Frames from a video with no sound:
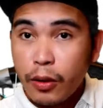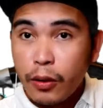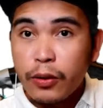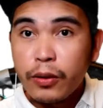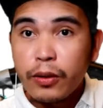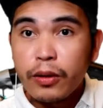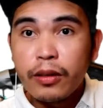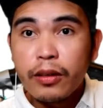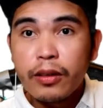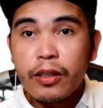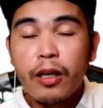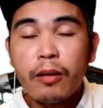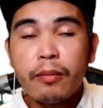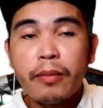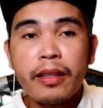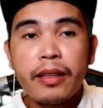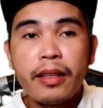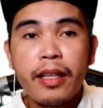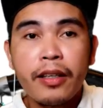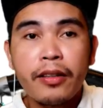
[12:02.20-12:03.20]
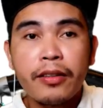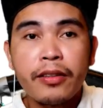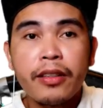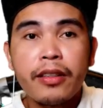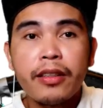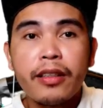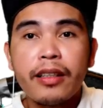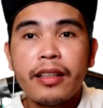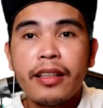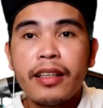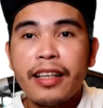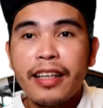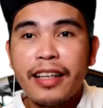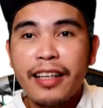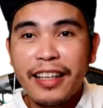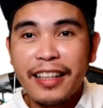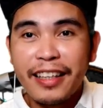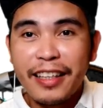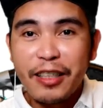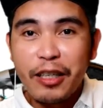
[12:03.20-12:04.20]
go comment down
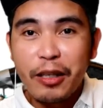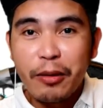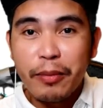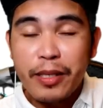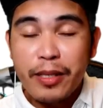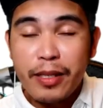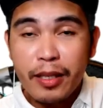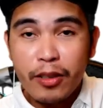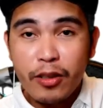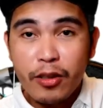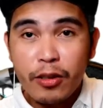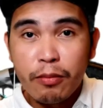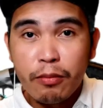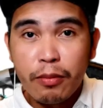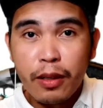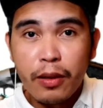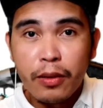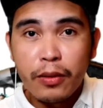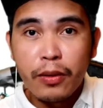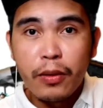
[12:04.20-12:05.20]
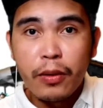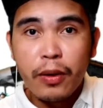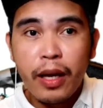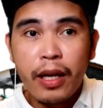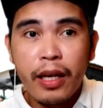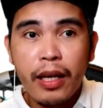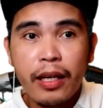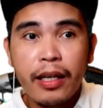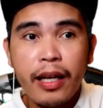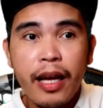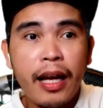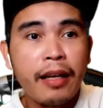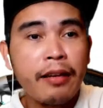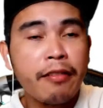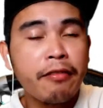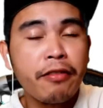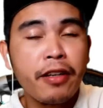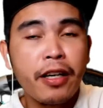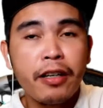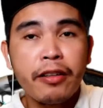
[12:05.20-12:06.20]
in the comment section below, okay? And I
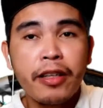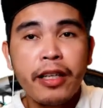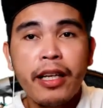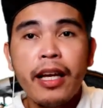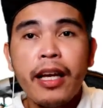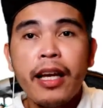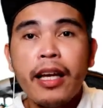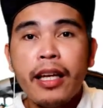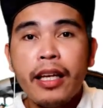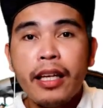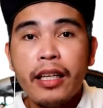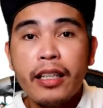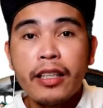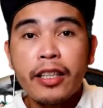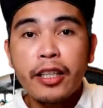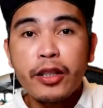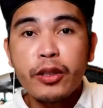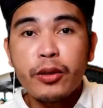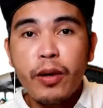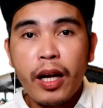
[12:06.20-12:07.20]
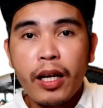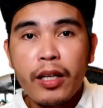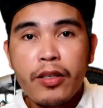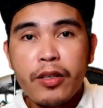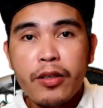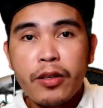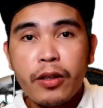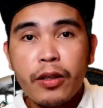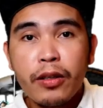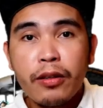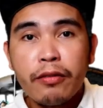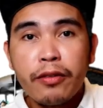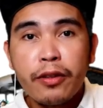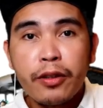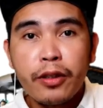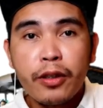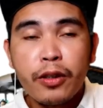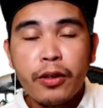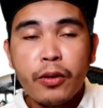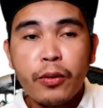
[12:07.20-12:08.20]
am very eager to answer all of
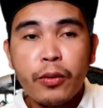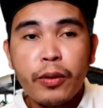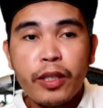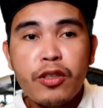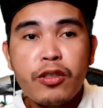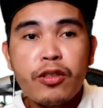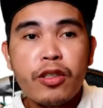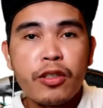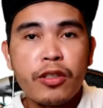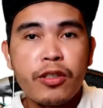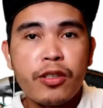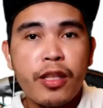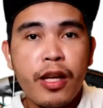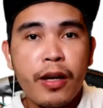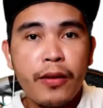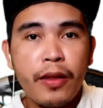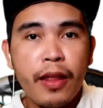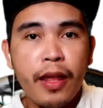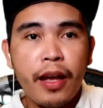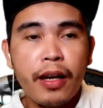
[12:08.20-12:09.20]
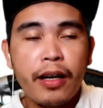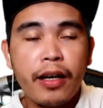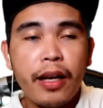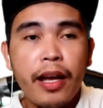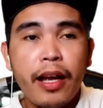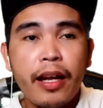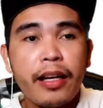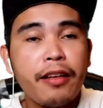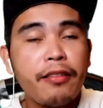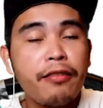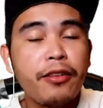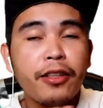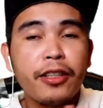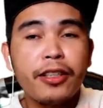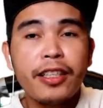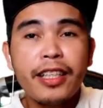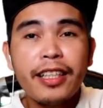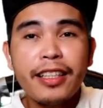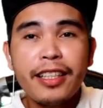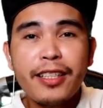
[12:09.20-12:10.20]
your questions down there. And if
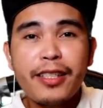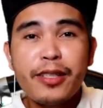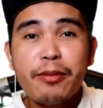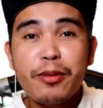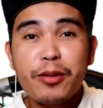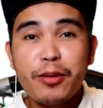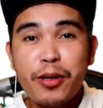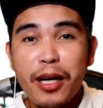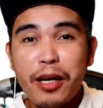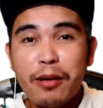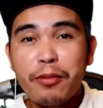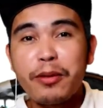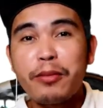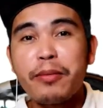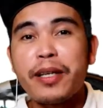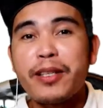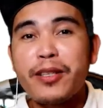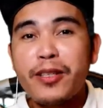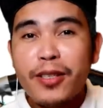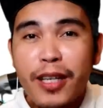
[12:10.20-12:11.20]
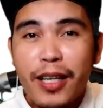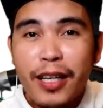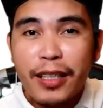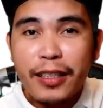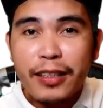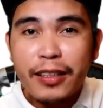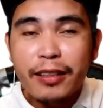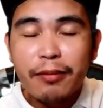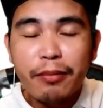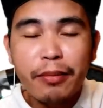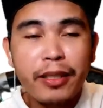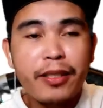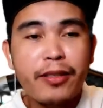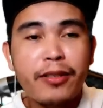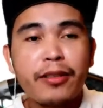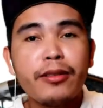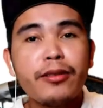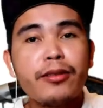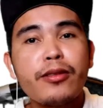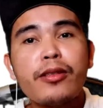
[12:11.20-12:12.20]
you're not yet subscribed with my channel,
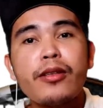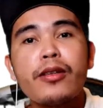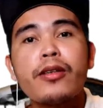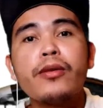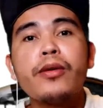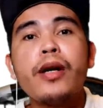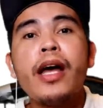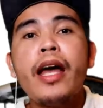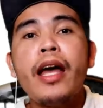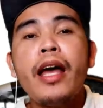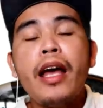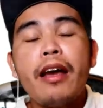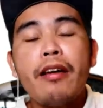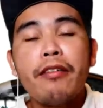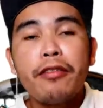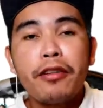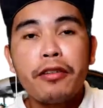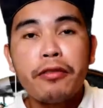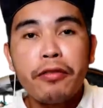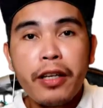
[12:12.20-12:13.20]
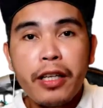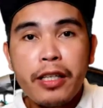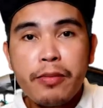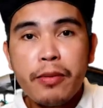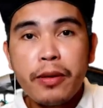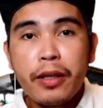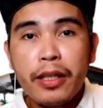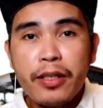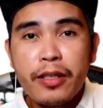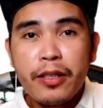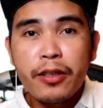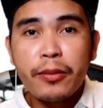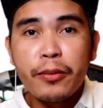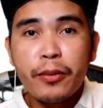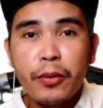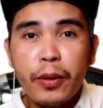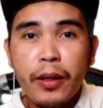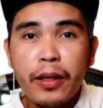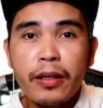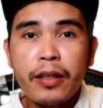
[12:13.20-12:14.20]
please do so. If you have Facebook,
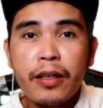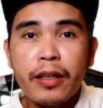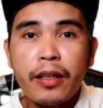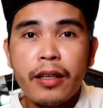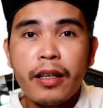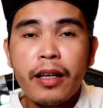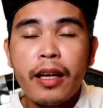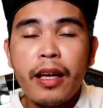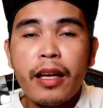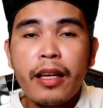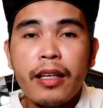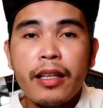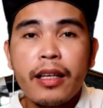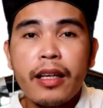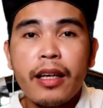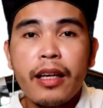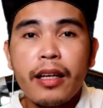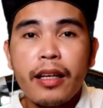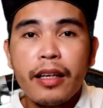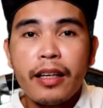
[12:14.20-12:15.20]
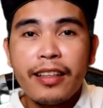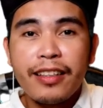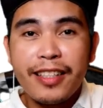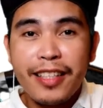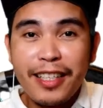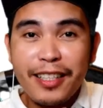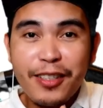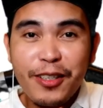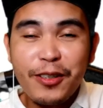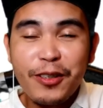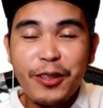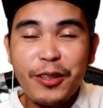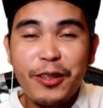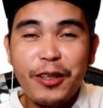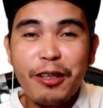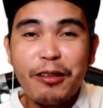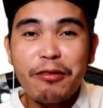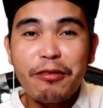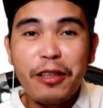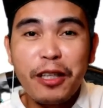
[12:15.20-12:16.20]
Instagram, Twitter, and TikTok,
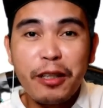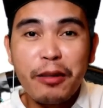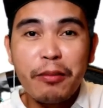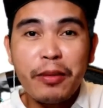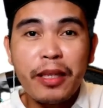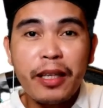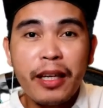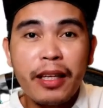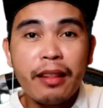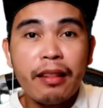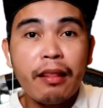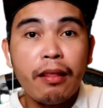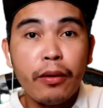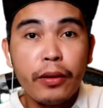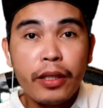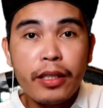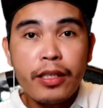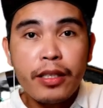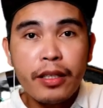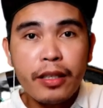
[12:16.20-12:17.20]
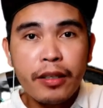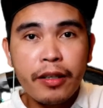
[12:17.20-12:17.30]
you can follow me at Lloydge